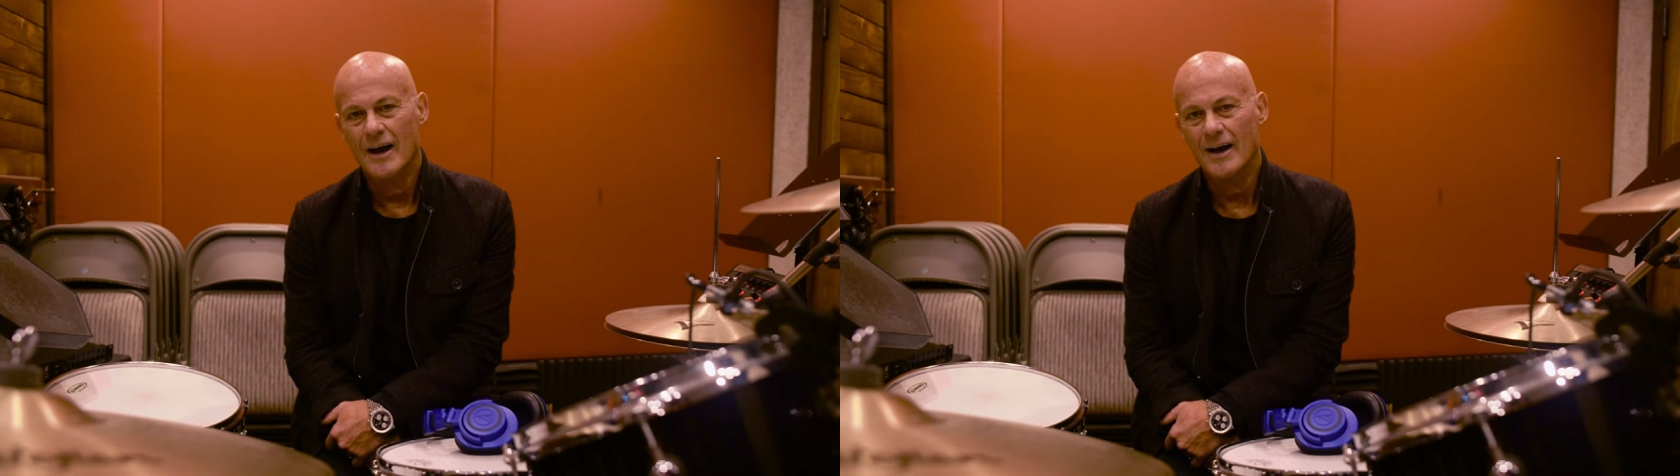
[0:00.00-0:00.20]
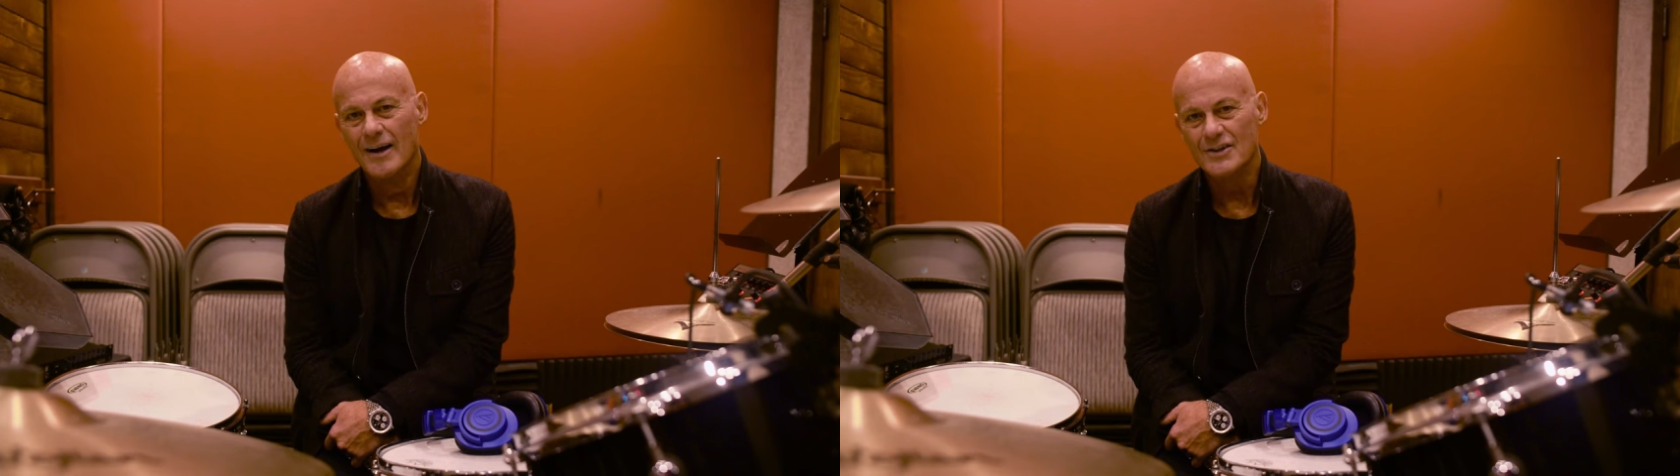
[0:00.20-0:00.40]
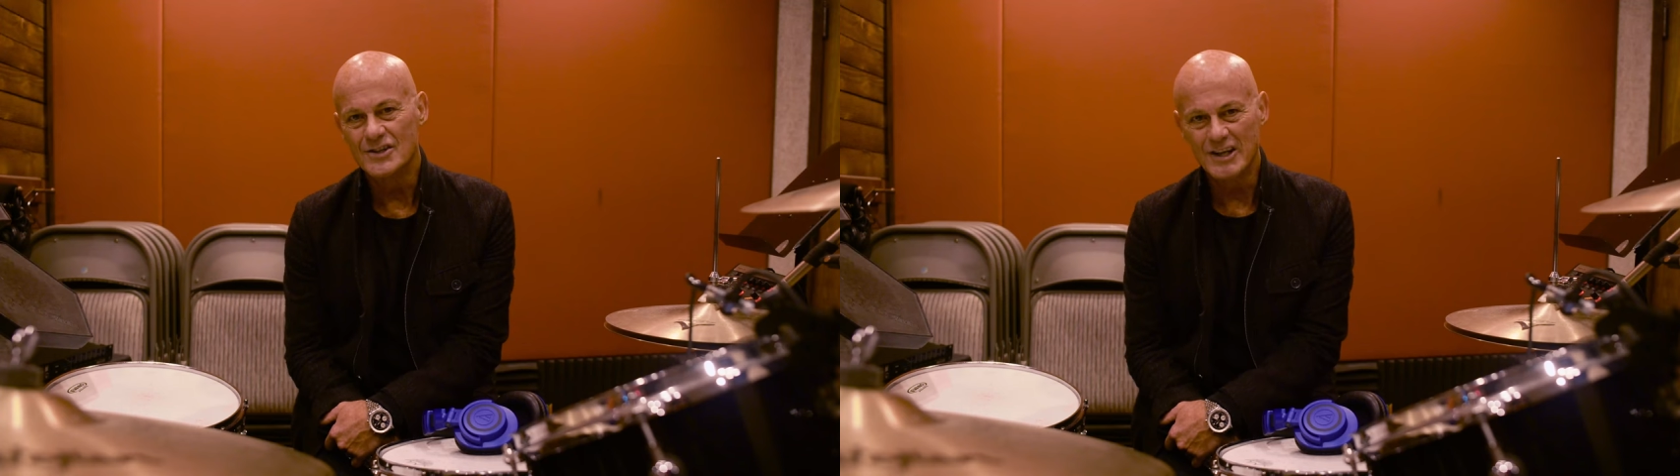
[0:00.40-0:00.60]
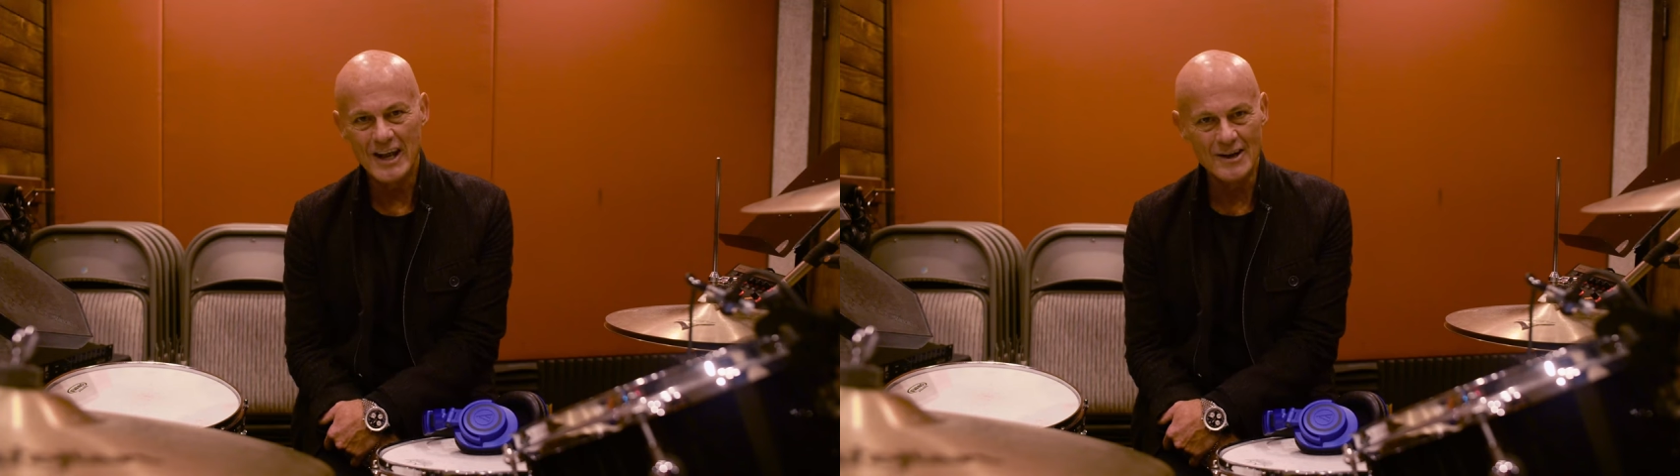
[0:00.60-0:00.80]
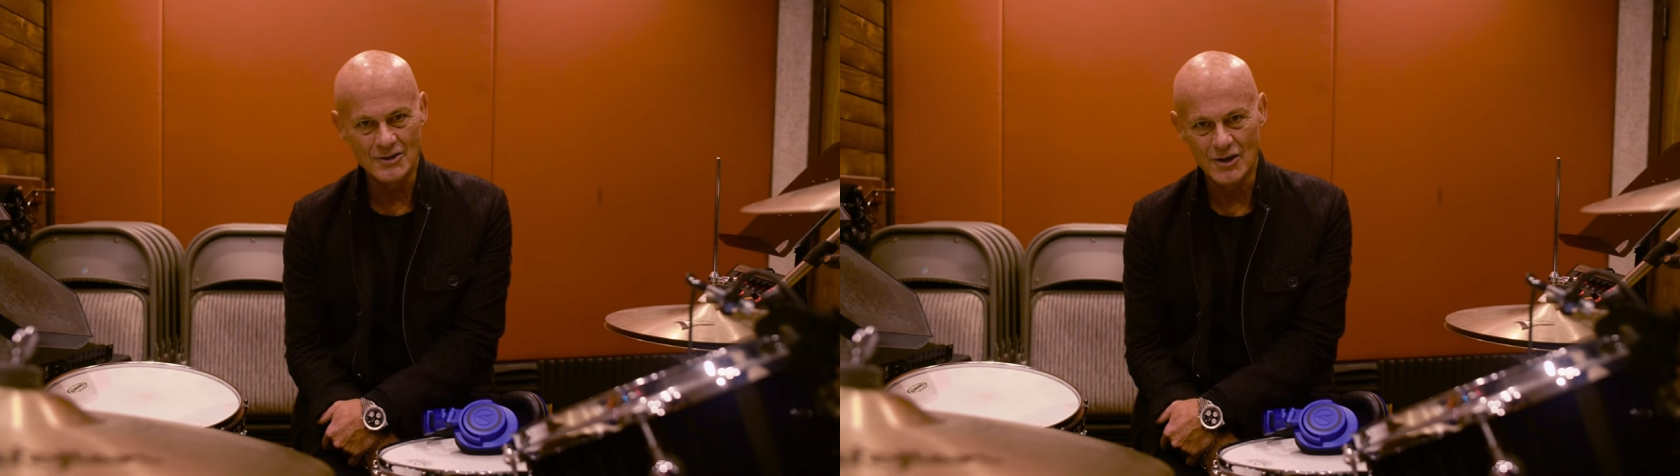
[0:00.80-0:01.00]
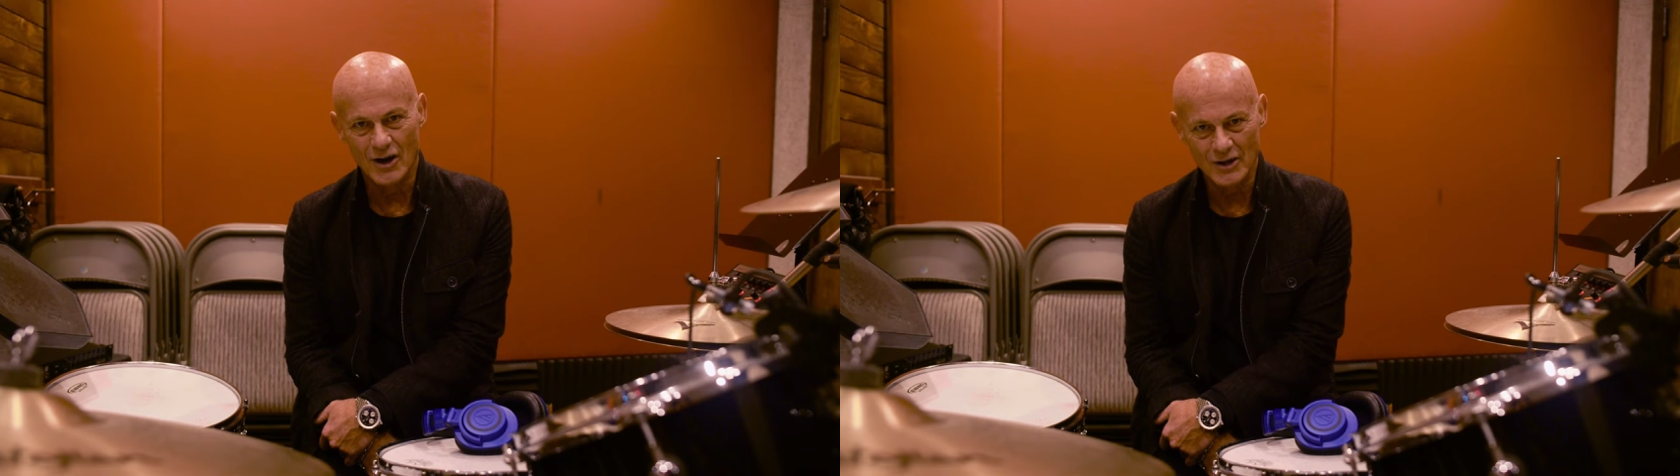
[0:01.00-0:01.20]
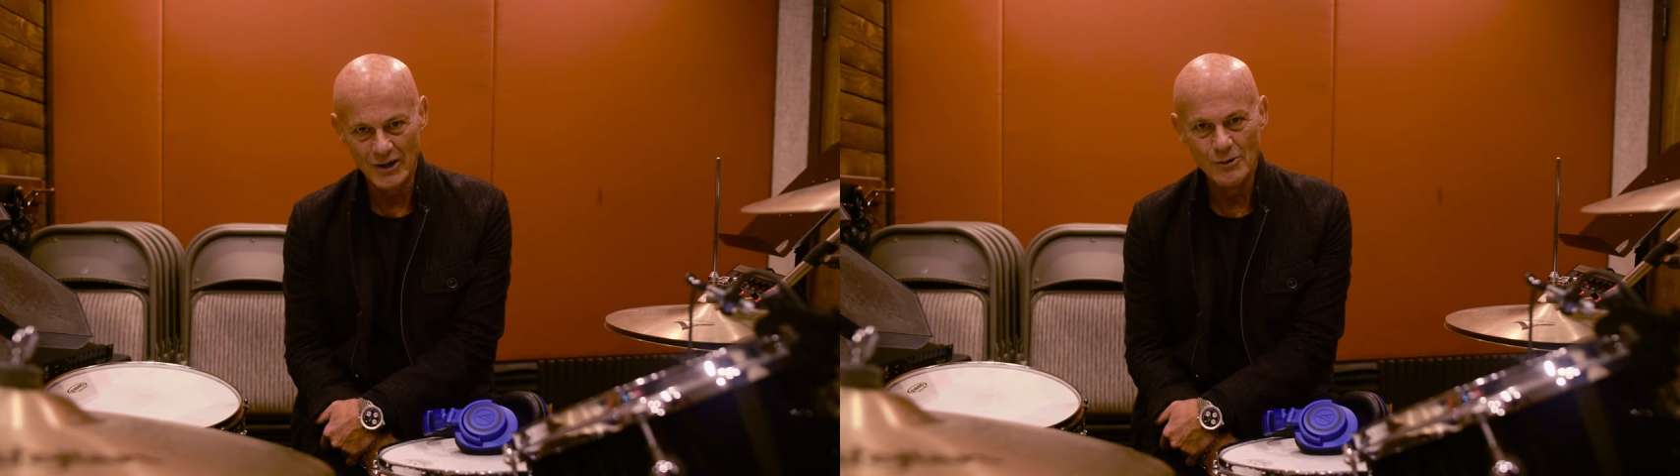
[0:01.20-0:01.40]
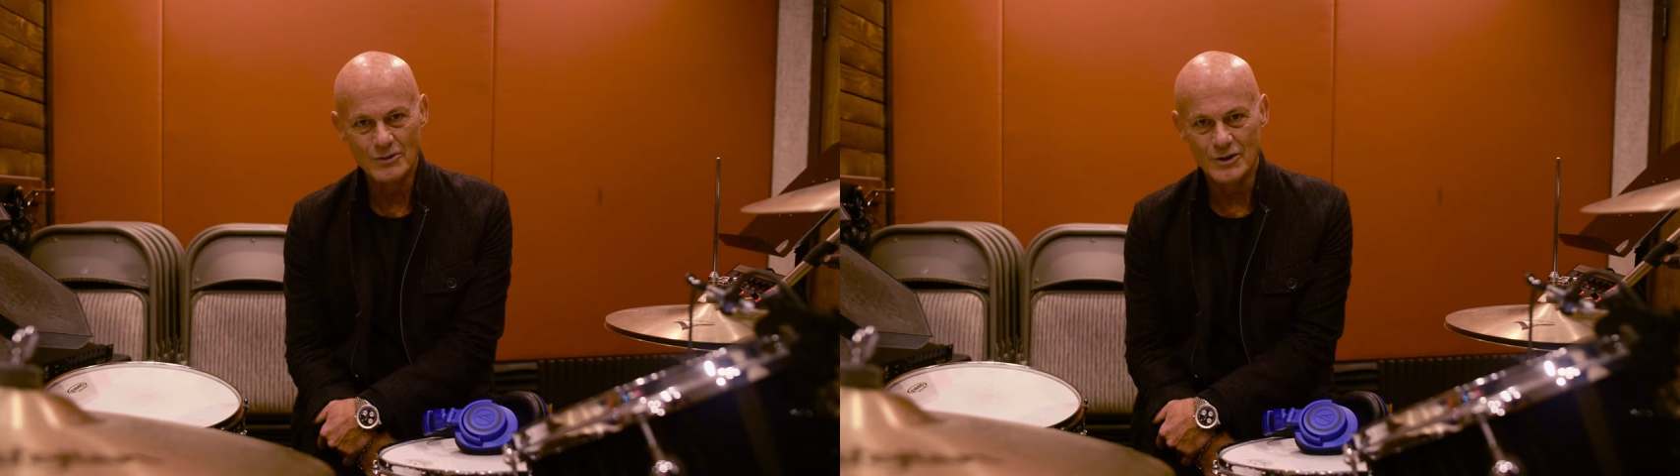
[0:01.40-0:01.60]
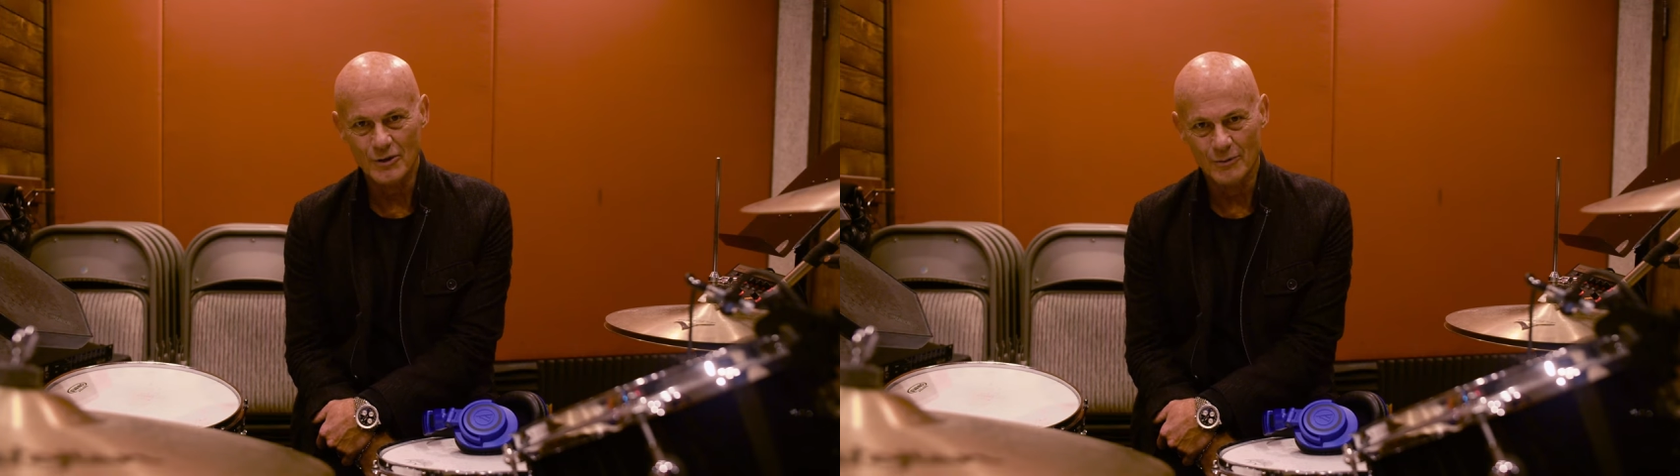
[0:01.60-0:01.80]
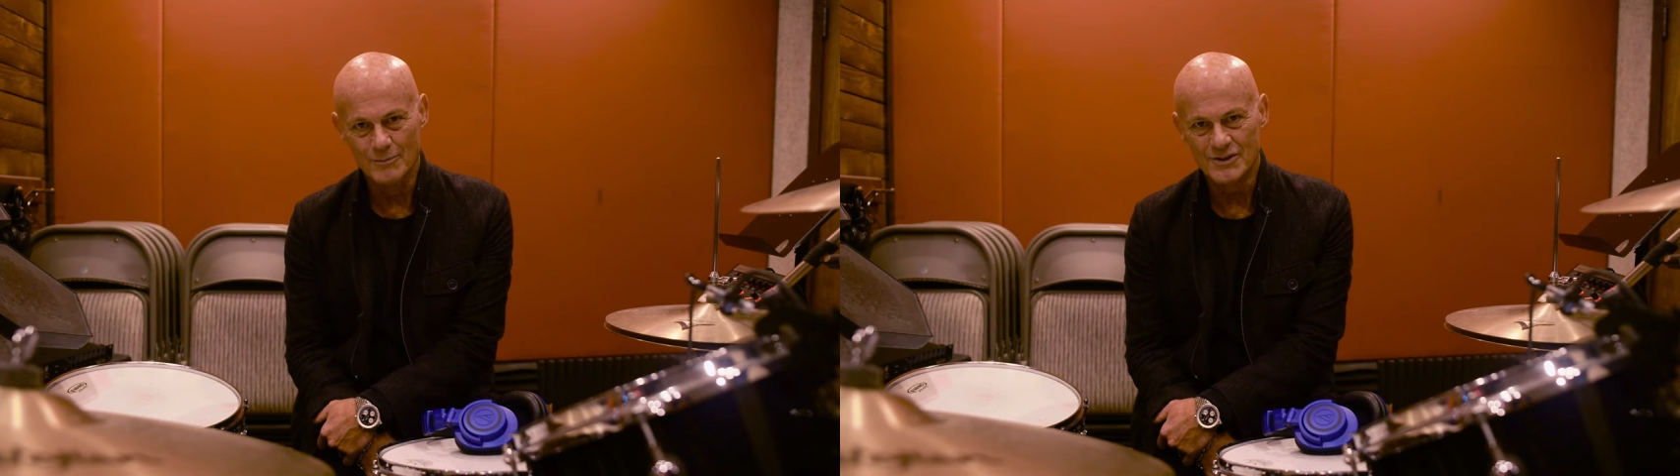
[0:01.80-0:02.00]
uh, skits on
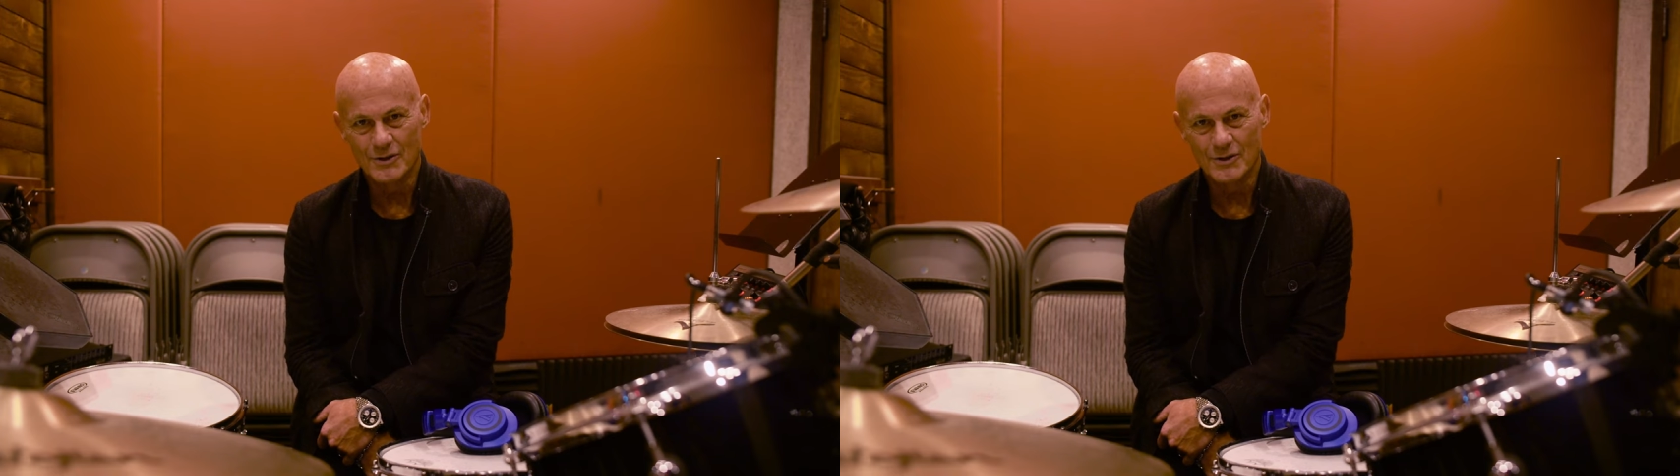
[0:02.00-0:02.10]
YouTube,